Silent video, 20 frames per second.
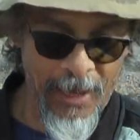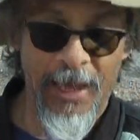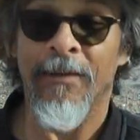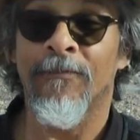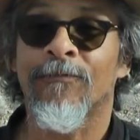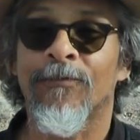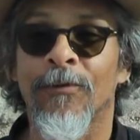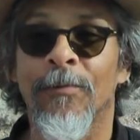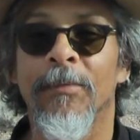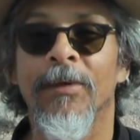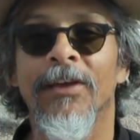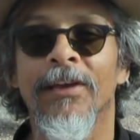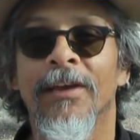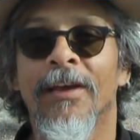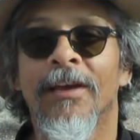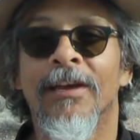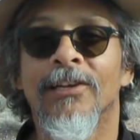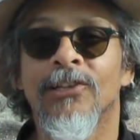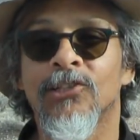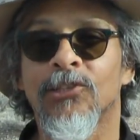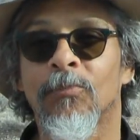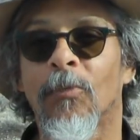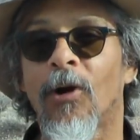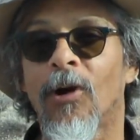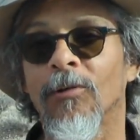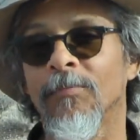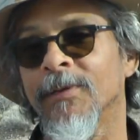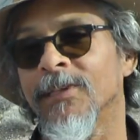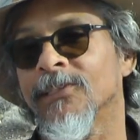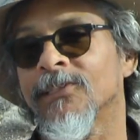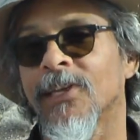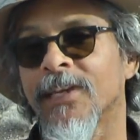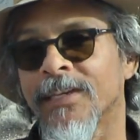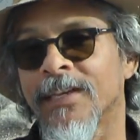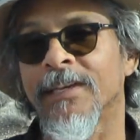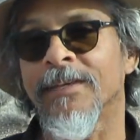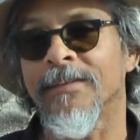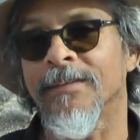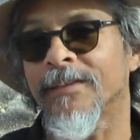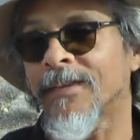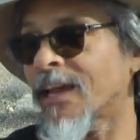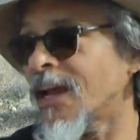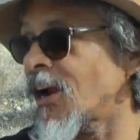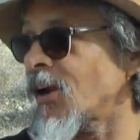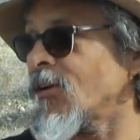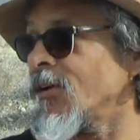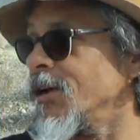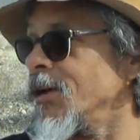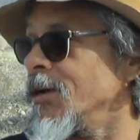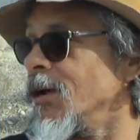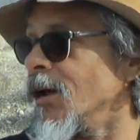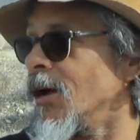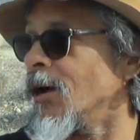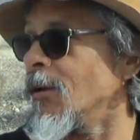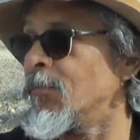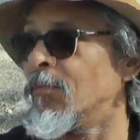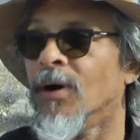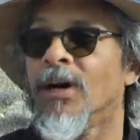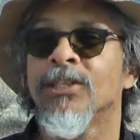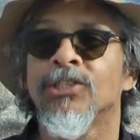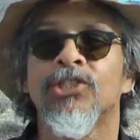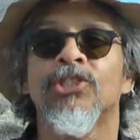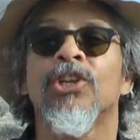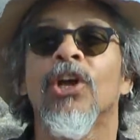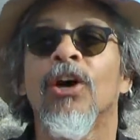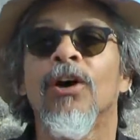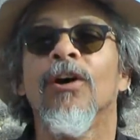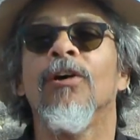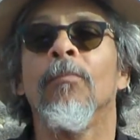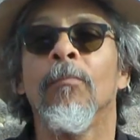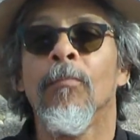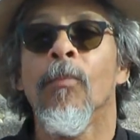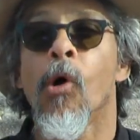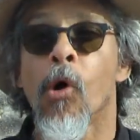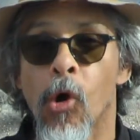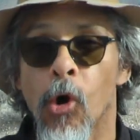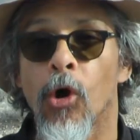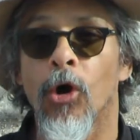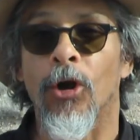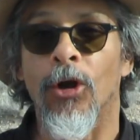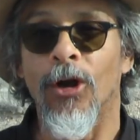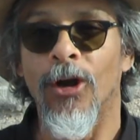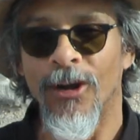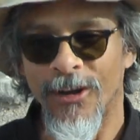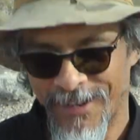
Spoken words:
And for me, small means I can carry a bunch more.